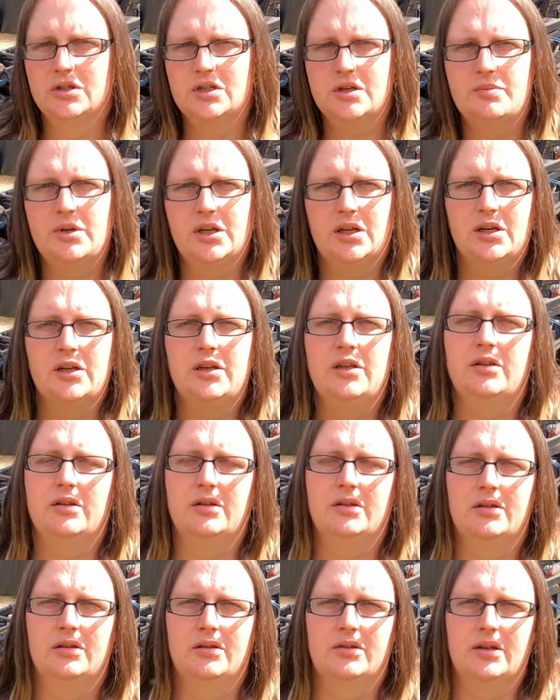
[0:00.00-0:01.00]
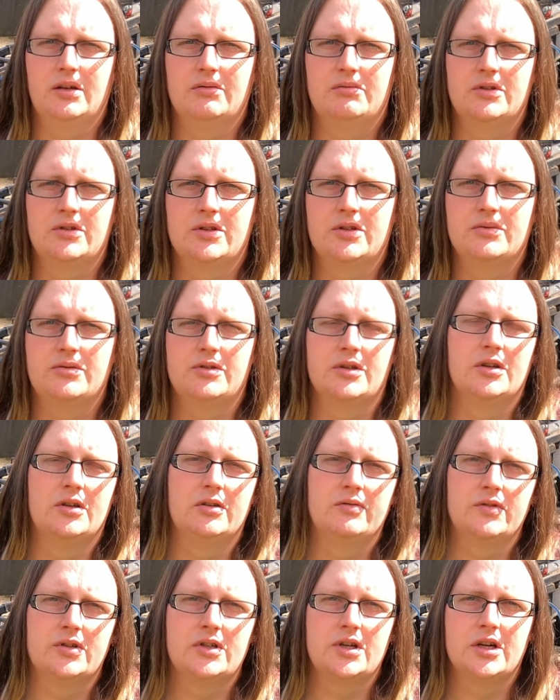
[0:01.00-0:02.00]
Typically, that results in
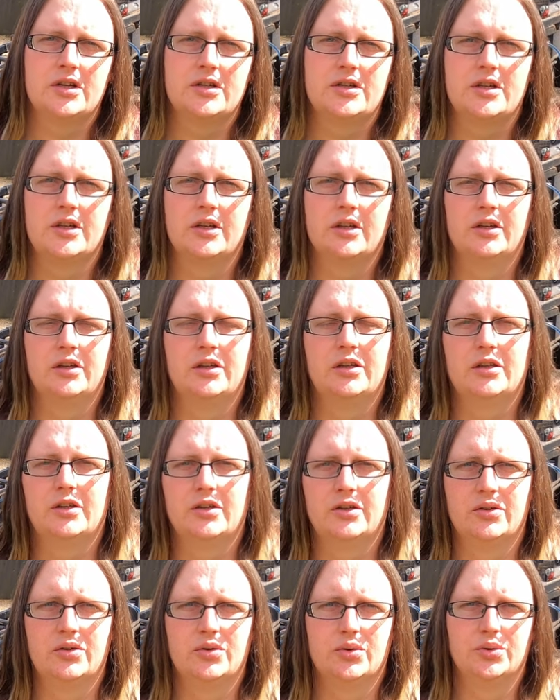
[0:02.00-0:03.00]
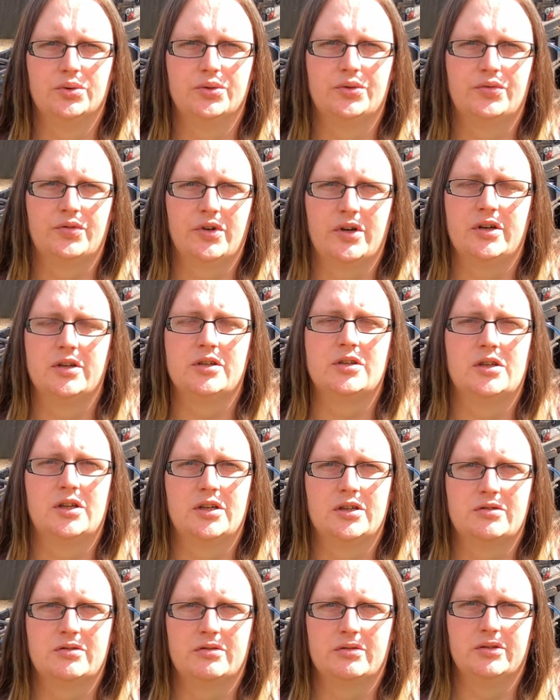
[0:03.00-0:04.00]
overcharging and it can cause various
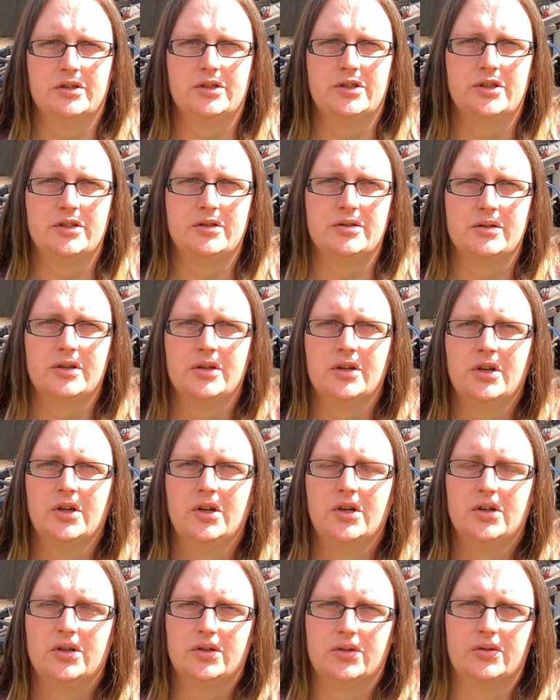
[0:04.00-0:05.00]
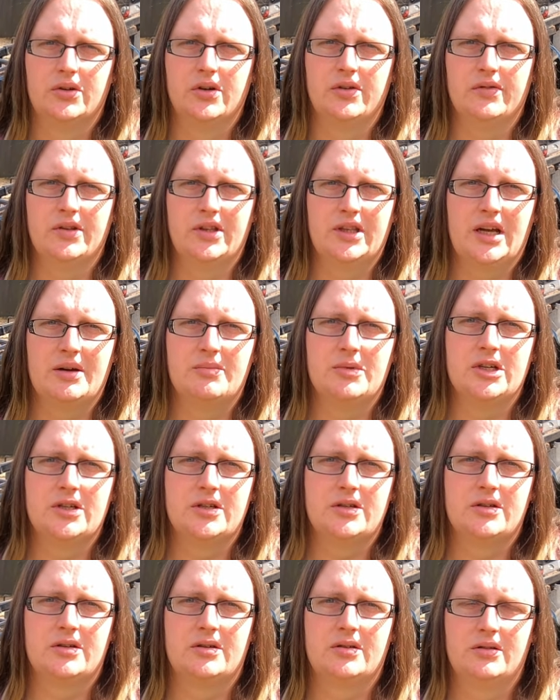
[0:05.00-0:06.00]
electrical issues or even
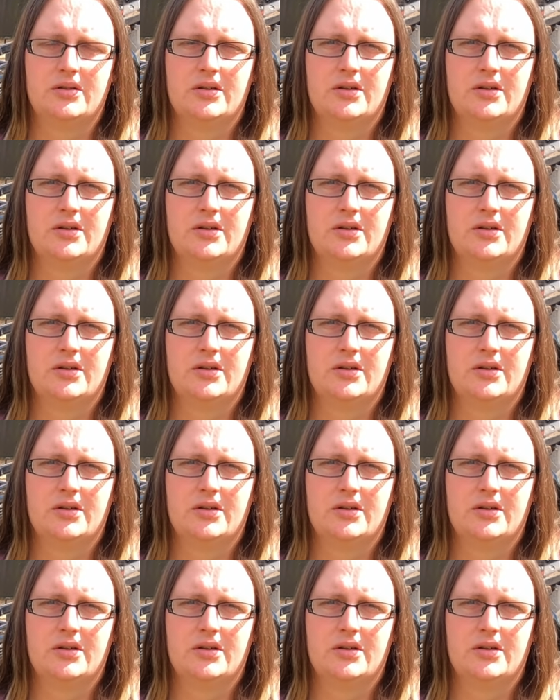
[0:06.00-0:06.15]
damage